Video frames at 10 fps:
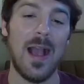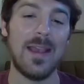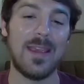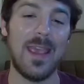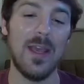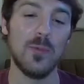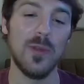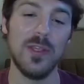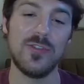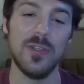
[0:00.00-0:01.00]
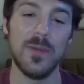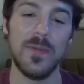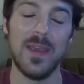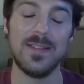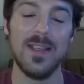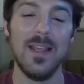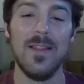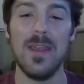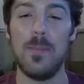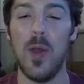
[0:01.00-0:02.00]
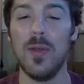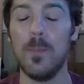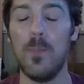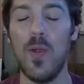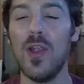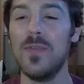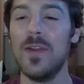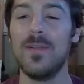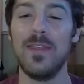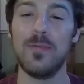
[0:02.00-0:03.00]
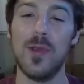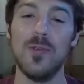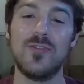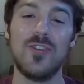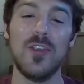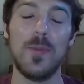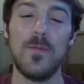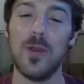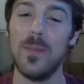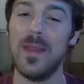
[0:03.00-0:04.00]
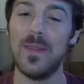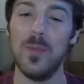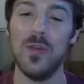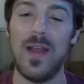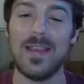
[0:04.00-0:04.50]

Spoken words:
I can't really shield this. The opponent perfectly throws just before I make the move.